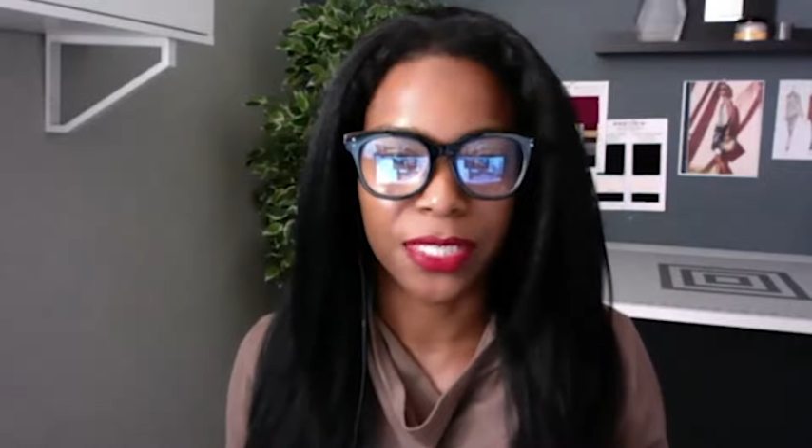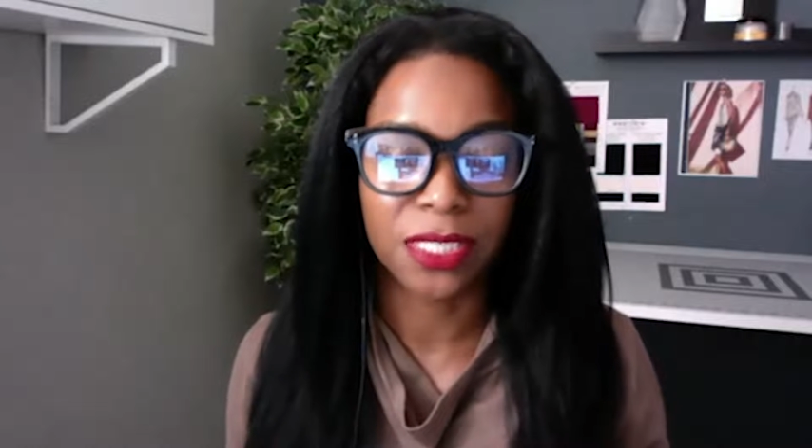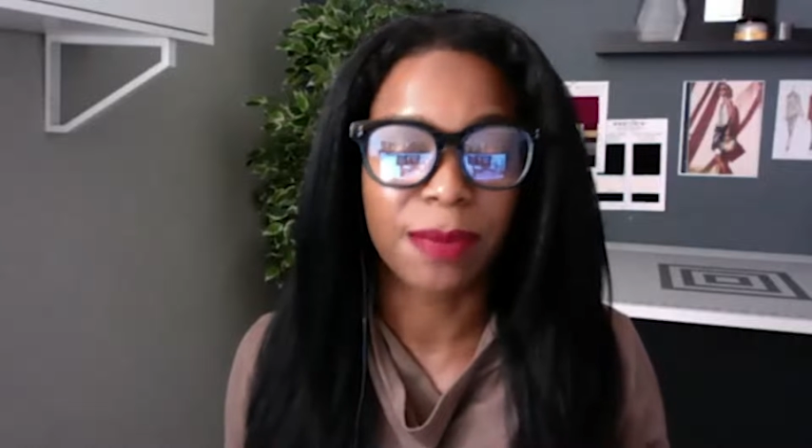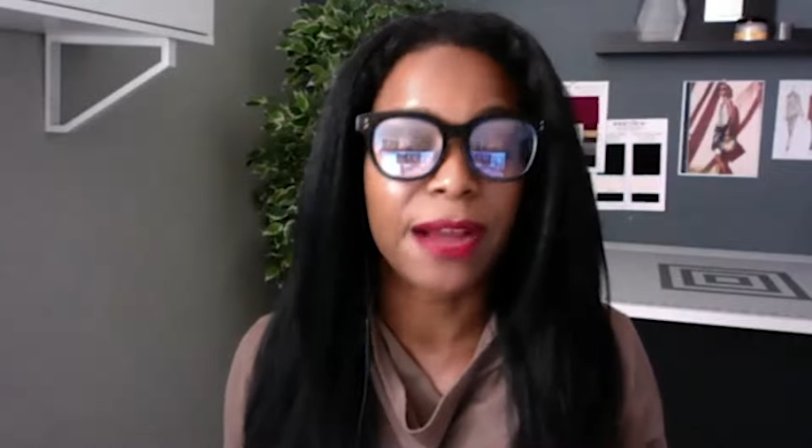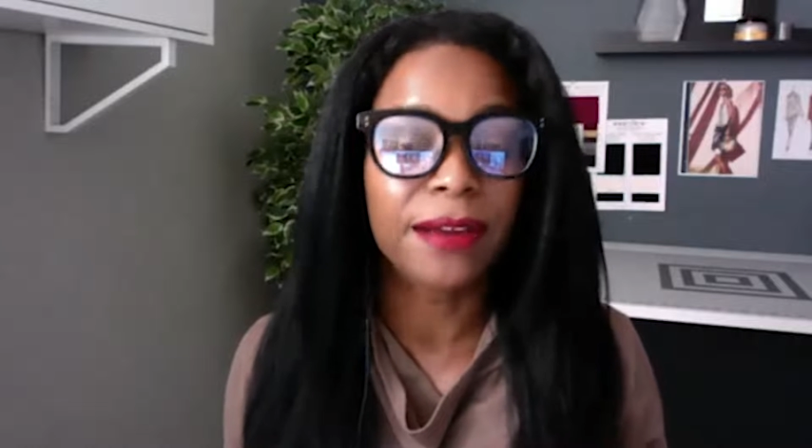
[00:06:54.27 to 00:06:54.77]

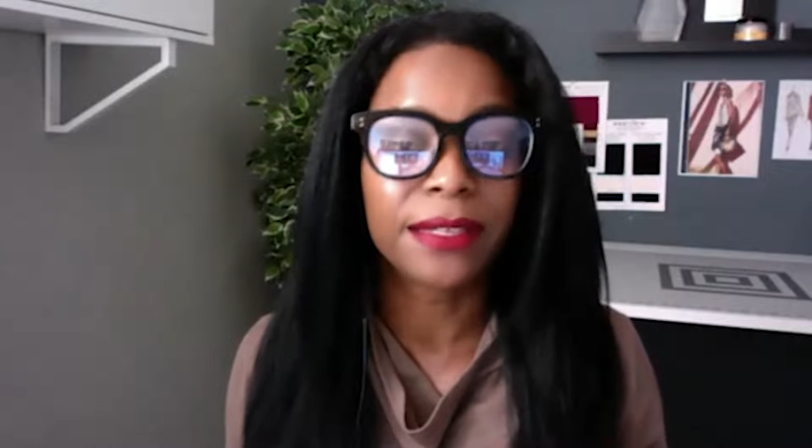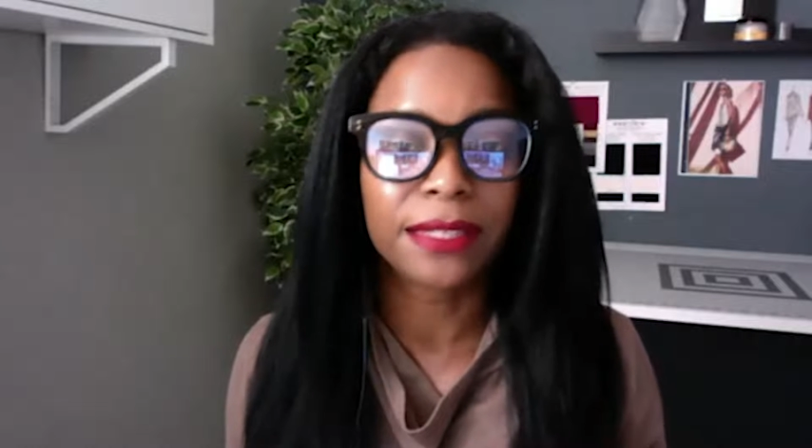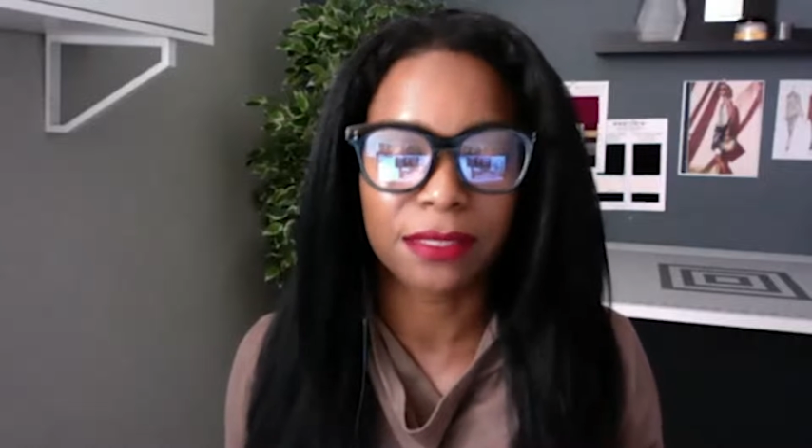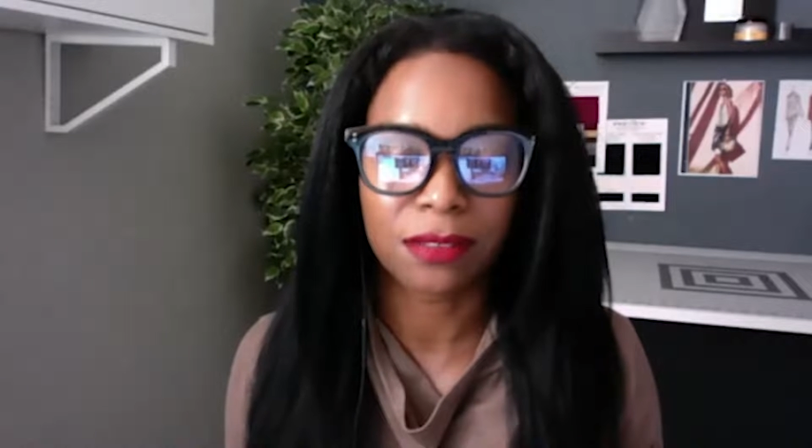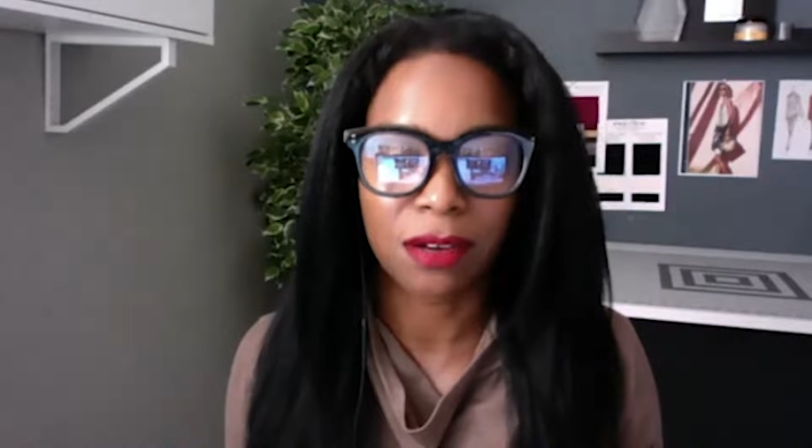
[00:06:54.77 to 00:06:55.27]
inspiring
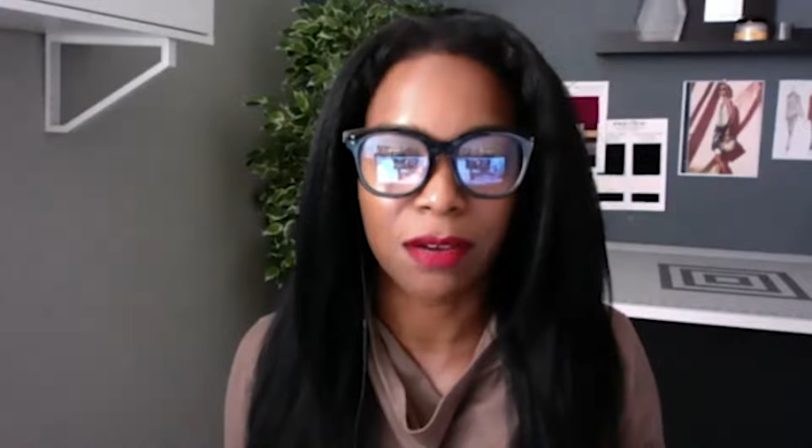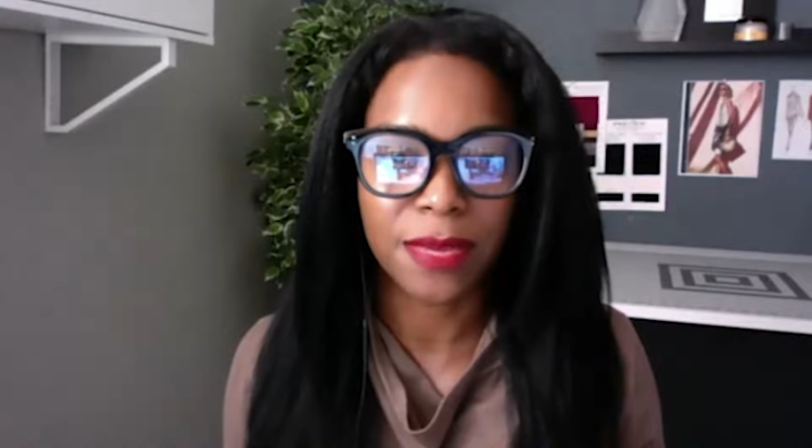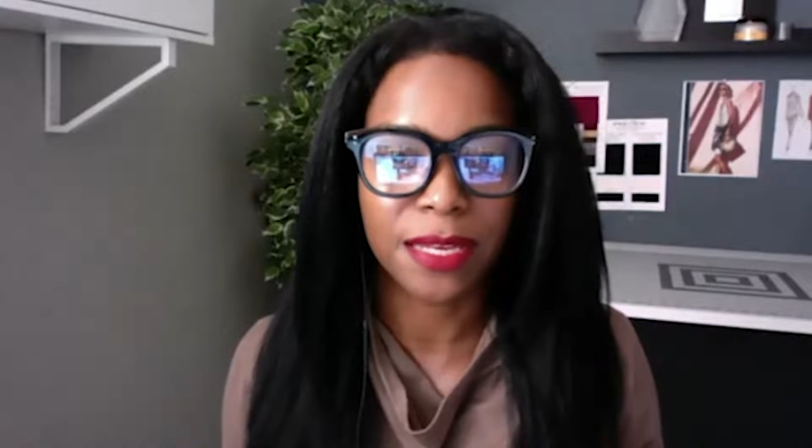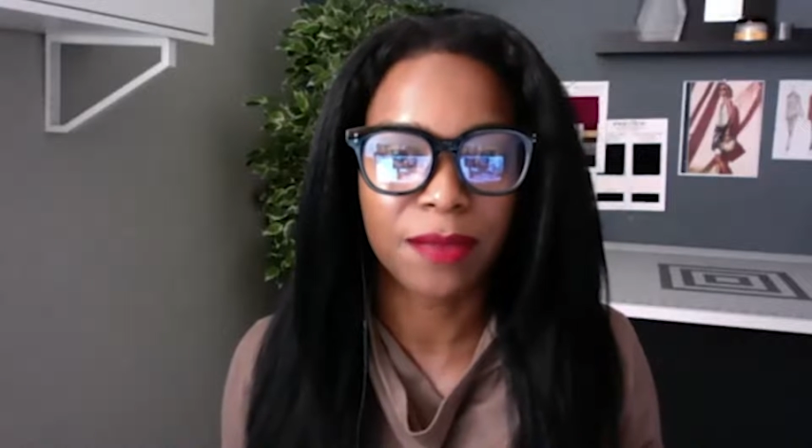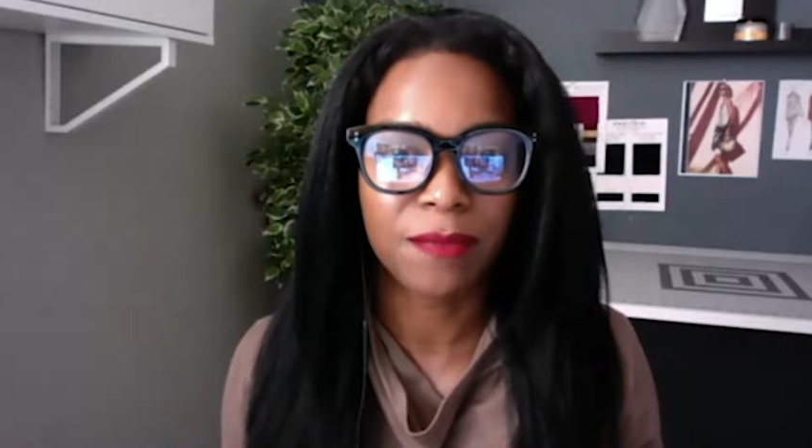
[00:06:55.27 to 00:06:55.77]
this
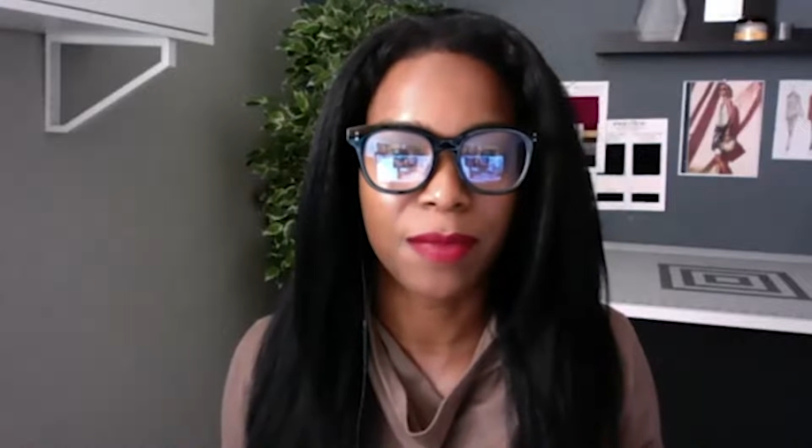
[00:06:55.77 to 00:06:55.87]
garment.